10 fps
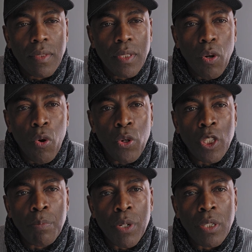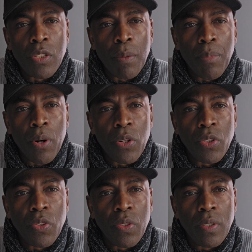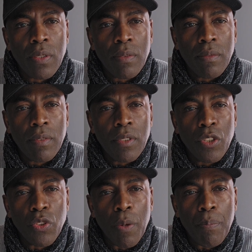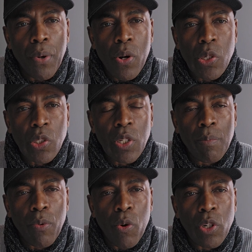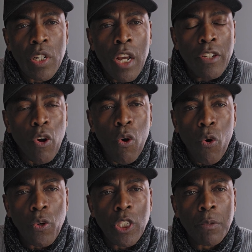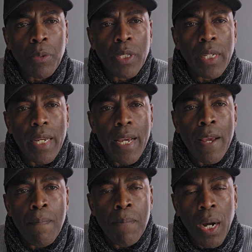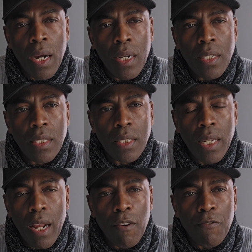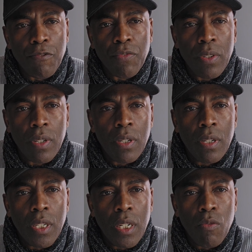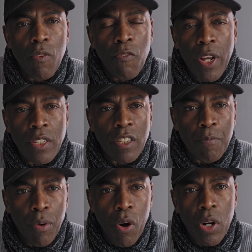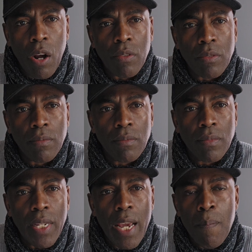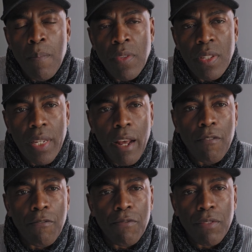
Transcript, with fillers: The Holy Spirit is a person using personal pronoun. The Holy Spirit Himself, reflexive pronoun, Himself